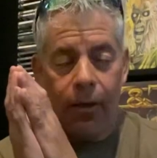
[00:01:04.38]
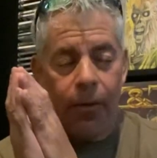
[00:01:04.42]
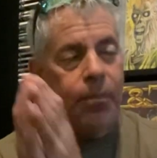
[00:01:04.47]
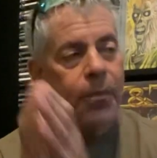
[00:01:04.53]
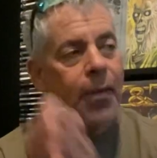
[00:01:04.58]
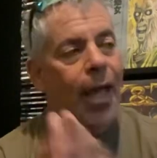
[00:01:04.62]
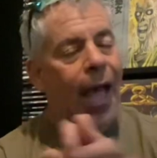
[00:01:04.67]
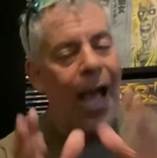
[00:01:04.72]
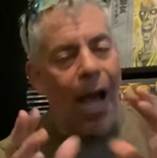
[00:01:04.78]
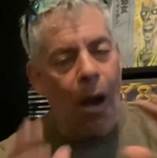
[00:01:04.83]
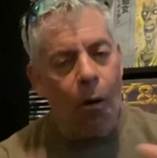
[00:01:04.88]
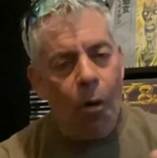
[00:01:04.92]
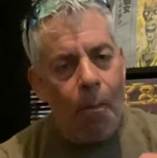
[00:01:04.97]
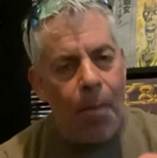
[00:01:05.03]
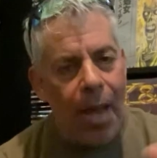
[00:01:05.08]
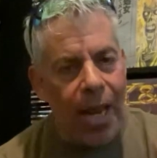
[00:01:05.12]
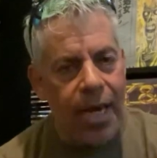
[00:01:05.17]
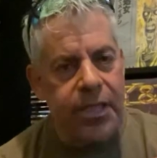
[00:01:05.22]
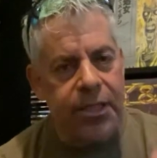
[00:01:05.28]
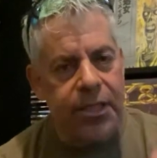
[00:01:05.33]
how
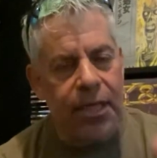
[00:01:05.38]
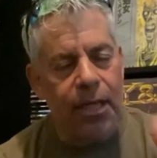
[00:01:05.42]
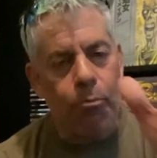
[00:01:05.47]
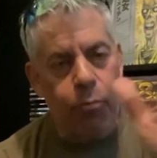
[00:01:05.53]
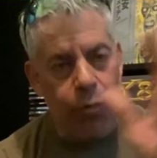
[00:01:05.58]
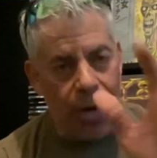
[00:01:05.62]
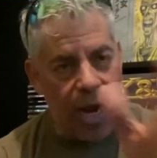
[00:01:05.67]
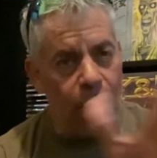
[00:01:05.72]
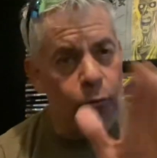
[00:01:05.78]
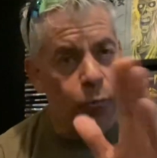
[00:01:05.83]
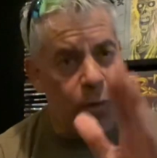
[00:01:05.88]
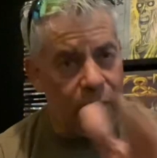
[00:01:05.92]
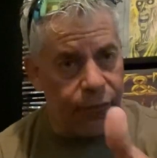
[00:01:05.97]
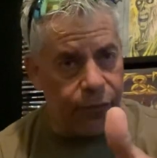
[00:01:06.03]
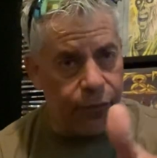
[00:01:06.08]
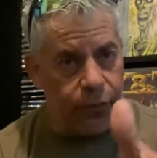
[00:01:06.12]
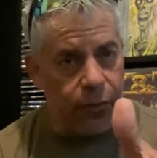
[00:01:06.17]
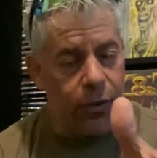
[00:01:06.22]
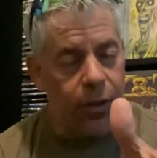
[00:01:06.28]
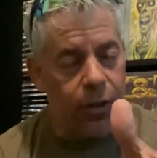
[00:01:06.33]
amazing Brad
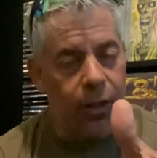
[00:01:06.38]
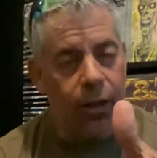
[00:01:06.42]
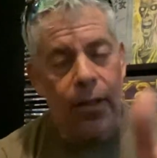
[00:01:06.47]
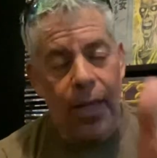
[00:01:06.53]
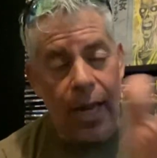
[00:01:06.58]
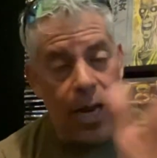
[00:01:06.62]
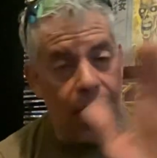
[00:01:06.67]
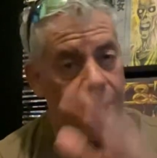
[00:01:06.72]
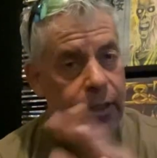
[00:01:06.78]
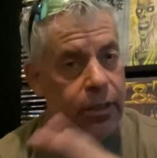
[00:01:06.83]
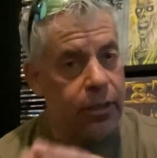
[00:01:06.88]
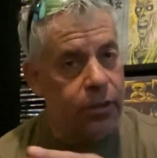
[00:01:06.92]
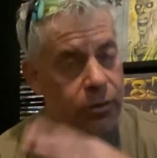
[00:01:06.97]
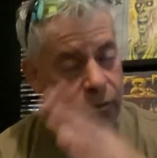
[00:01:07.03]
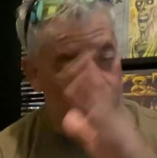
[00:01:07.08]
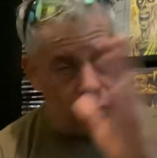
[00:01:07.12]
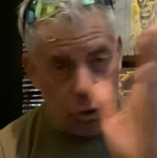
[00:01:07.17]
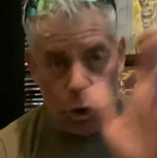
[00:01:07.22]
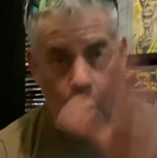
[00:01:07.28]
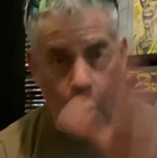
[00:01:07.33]
Whitford and
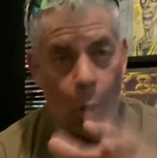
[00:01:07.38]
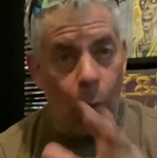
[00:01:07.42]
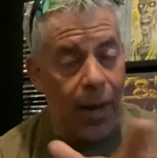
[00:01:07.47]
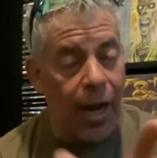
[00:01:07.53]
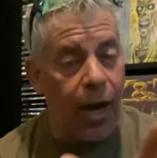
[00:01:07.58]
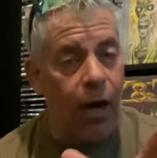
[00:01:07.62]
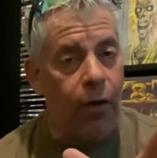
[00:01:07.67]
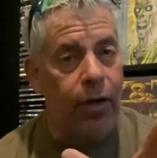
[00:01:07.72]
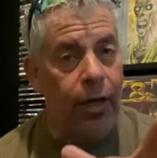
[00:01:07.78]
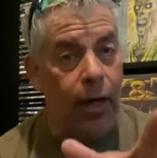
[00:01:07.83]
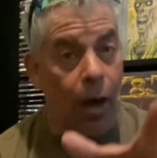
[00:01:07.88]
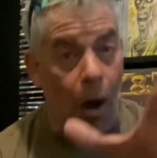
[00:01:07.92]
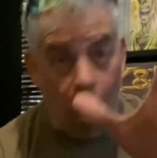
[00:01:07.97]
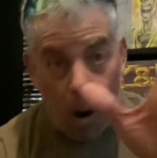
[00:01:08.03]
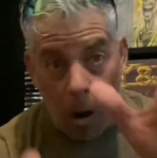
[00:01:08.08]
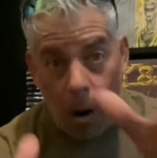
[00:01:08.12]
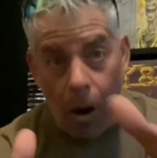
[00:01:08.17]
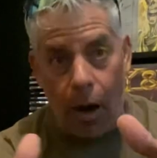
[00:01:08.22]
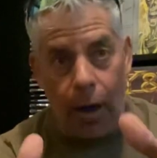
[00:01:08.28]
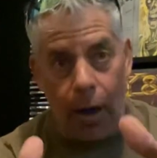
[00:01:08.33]
Joe Perry
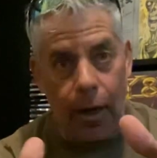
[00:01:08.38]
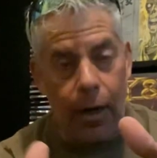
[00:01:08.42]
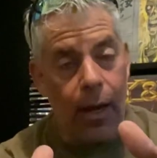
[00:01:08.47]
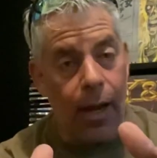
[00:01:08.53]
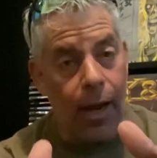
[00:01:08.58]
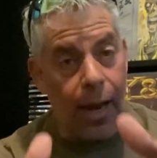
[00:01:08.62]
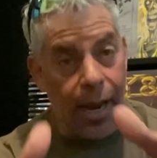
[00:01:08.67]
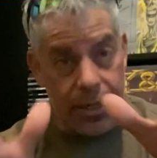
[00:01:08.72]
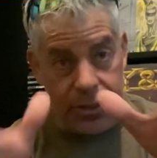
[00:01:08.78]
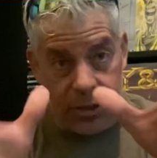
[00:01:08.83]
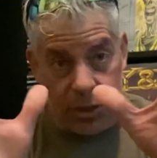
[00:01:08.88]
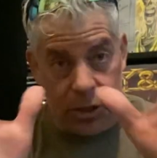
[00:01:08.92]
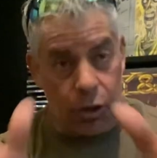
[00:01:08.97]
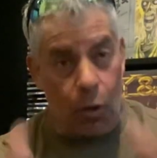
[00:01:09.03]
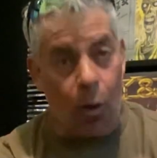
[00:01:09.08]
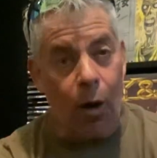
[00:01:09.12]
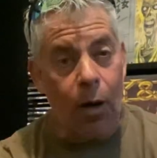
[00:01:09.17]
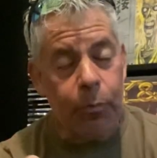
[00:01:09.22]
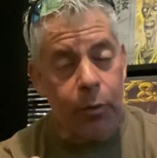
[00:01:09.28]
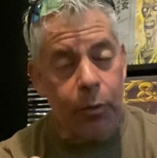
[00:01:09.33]
are as
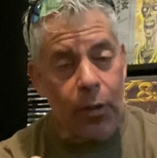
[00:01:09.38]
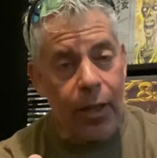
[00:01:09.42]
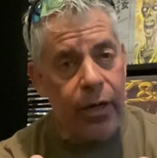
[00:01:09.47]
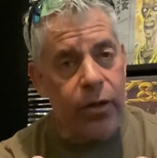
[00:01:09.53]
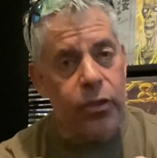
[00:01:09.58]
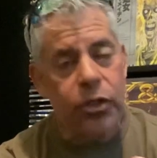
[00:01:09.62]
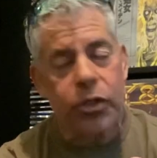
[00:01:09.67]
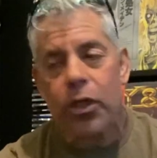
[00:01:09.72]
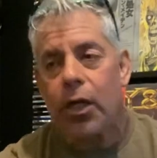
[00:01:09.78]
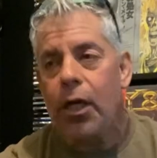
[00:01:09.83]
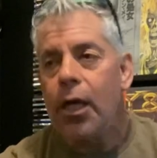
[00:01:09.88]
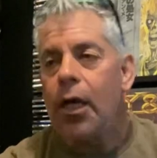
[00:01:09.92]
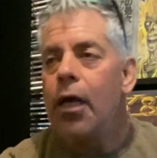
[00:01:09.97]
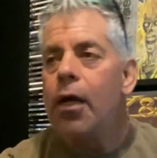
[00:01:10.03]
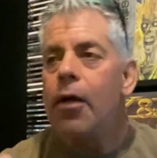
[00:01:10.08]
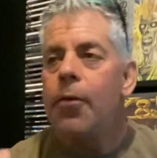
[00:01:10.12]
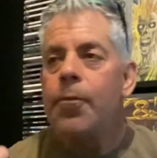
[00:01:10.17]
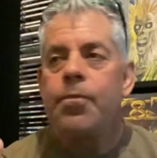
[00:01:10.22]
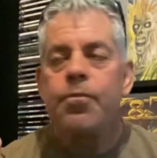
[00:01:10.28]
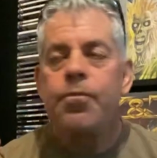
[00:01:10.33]
guitar players
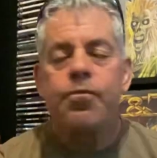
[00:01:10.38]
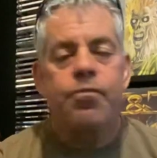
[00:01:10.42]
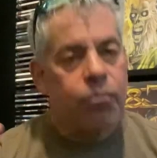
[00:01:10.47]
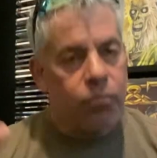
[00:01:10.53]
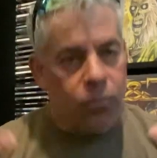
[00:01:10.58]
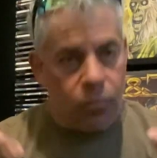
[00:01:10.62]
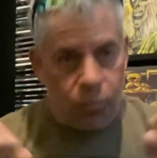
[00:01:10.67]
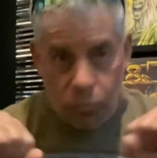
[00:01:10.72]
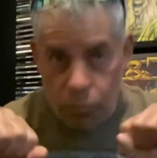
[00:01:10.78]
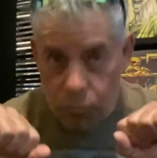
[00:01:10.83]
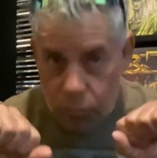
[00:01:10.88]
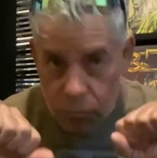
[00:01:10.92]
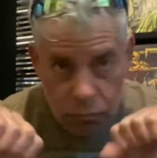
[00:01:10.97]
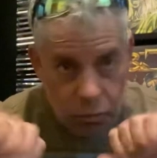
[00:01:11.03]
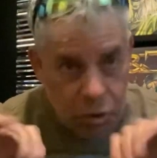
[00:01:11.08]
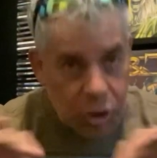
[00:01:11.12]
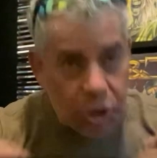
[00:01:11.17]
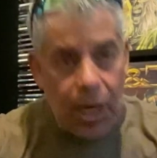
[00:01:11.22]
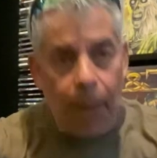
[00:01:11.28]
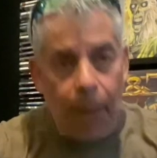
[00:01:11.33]

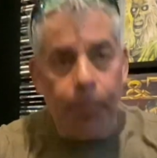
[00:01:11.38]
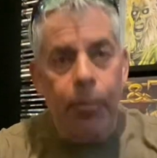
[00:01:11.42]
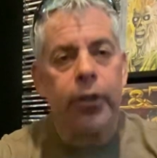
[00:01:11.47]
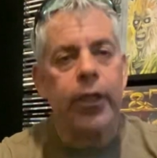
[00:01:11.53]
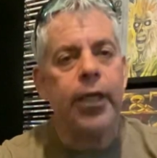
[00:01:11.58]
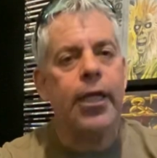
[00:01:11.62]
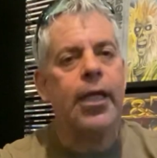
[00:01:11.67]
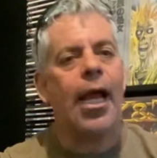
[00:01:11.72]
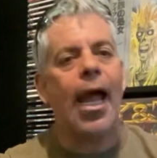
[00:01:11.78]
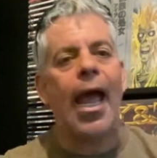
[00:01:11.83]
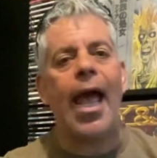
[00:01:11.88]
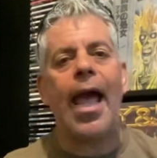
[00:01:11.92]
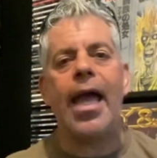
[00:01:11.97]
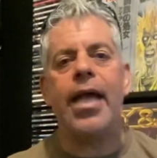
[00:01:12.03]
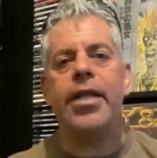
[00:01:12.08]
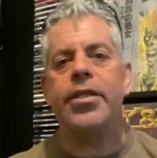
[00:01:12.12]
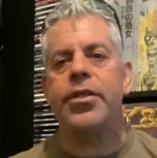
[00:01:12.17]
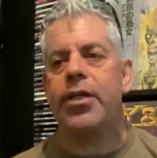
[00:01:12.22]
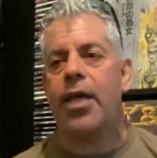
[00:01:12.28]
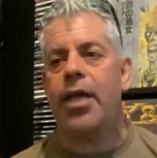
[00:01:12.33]
separately
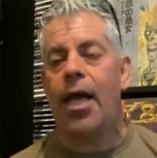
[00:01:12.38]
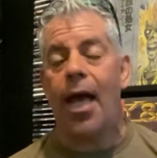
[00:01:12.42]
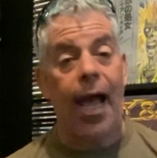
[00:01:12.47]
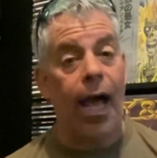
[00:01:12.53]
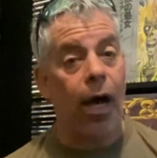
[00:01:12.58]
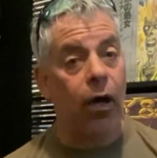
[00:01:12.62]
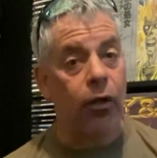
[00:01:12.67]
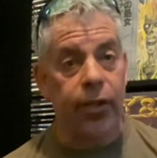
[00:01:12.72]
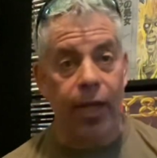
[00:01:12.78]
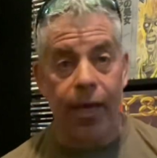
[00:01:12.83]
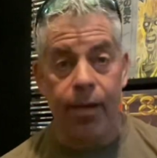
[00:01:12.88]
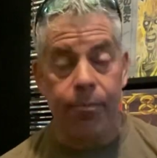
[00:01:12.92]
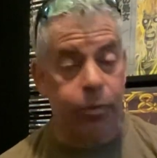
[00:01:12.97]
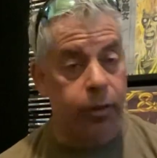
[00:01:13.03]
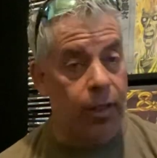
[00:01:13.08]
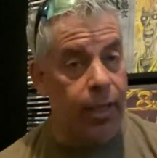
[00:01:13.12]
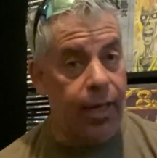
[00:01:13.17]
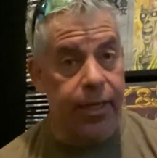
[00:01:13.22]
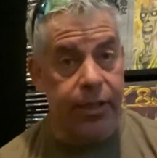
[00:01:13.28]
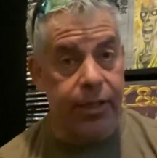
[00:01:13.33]
and how they
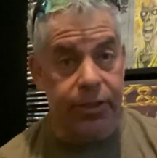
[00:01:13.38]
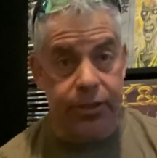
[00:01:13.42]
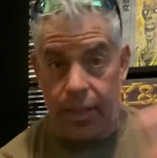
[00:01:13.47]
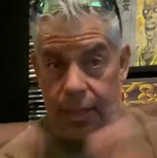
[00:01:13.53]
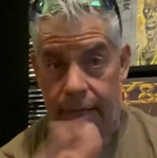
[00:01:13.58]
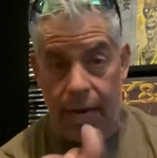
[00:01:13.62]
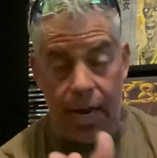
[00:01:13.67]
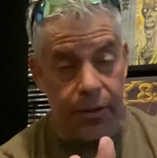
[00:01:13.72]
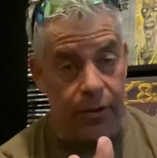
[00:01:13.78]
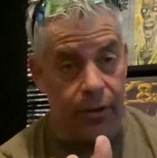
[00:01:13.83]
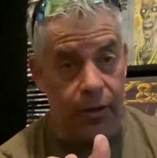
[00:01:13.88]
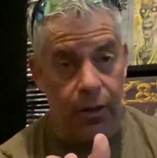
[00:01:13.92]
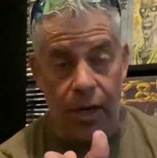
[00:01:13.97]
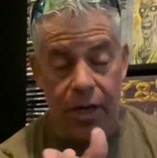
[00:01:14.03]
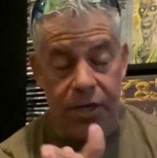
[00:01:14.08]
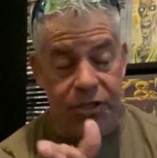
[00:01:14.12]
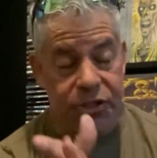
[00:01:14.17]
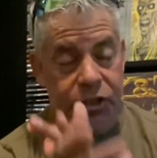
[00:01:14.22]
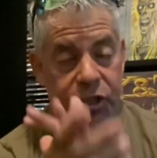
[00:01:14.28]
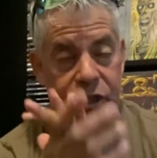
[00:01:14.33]
play together.
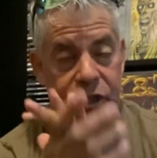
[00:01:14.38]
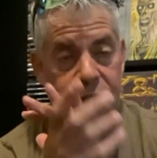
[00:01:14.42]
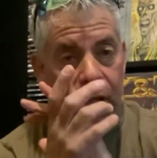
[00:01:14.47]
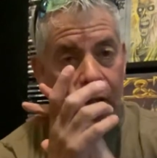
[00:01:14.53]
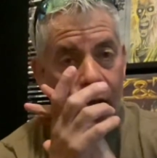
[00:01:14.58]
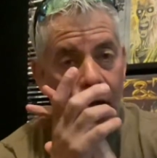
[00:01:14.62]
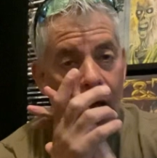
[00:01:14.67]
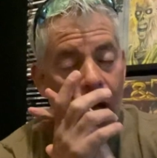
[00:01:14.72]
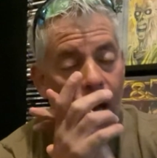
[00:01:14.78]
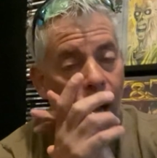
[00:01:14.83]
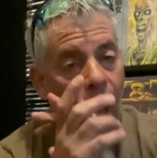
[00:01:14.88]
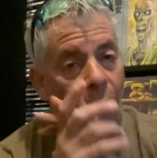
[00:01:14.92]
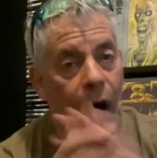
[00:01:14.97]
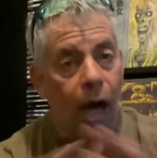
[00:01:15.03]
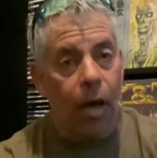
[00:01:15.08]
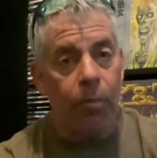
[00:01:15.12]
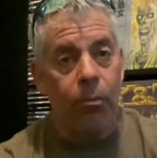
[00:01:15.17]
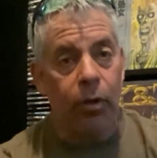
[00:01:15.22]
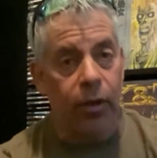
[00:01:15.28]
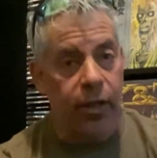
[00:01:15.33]
It's just
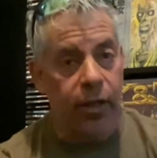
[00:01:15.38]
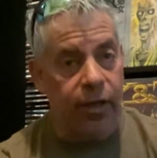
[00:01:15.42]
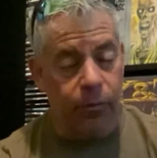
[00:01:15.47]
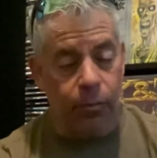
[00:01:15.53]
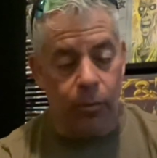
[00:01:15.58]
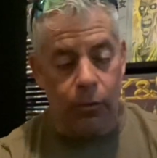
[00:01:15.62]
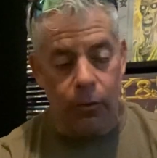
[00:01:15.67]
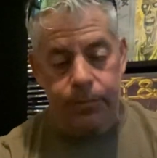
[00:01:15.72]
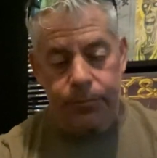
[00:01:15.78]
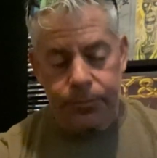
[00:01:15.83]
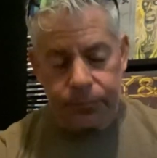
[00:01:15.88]
unbelievable.